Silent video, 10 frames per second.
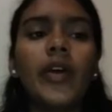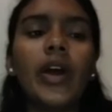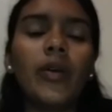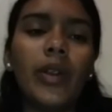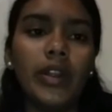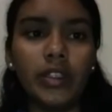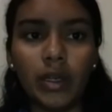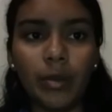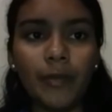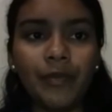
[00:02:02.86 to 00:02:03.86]
avoid occurring
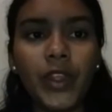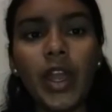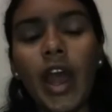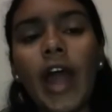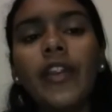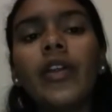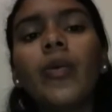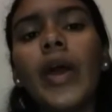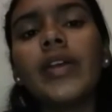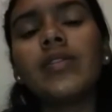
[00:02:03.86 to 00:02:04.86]
them.
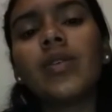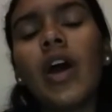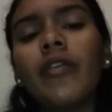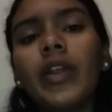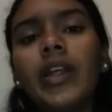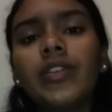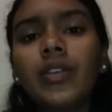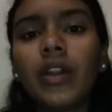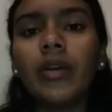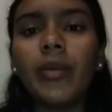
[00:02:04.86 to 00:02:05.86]
Another way is to have
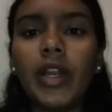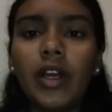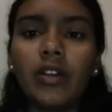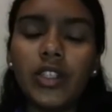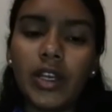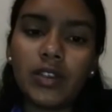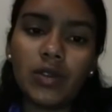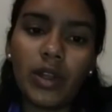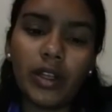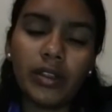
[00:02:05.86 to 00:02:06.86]
regular medical checks
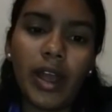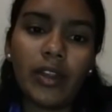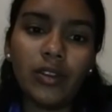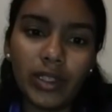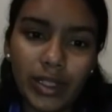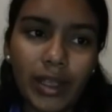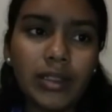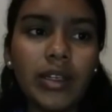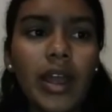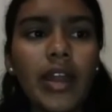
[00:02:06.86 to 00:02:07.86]
to
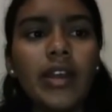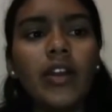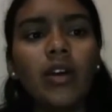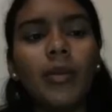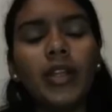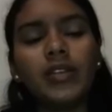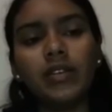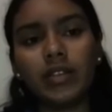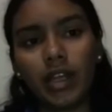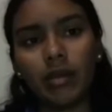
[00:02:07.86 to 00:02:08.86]
detect any anomalies
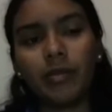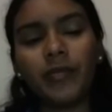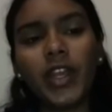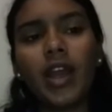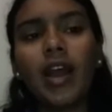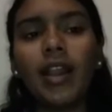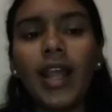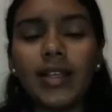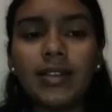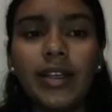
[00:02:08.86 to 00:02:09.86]
in time.
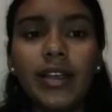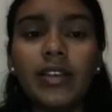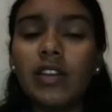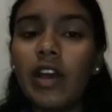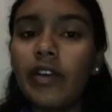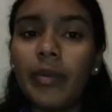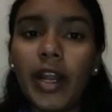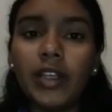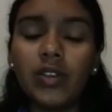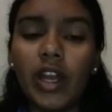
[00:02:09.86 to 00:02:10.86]
Lastly, it's never
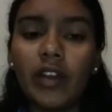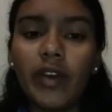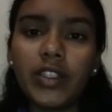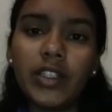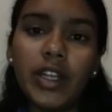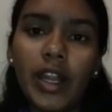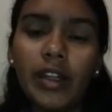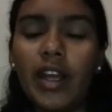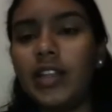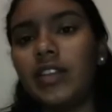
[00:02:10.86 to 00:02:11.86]
better to get
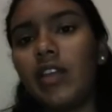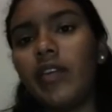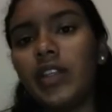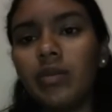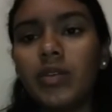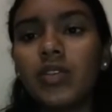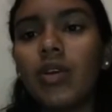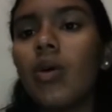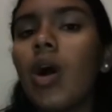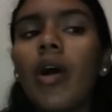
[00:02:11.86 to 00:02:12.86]
vaccinated and take vitamins
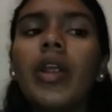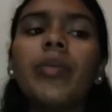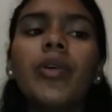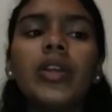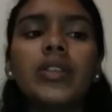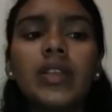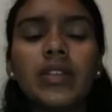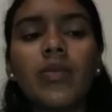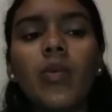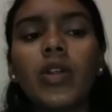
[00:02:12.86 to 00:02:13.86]
so our immune
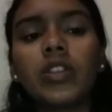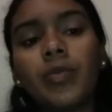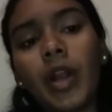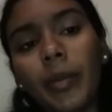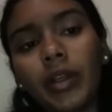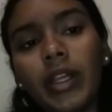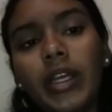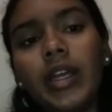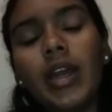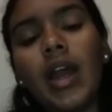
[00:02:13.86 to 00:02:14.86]
system works
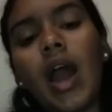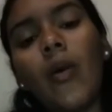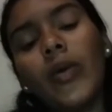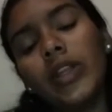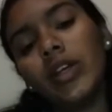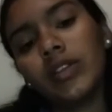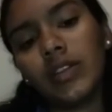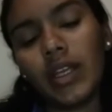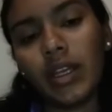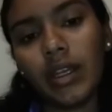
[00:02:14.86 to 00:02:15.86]
properly and we
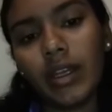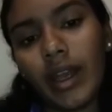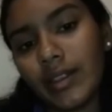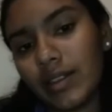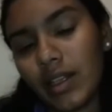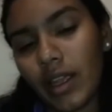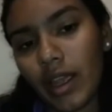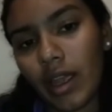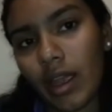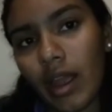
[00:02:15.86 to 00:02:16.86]
don't get sick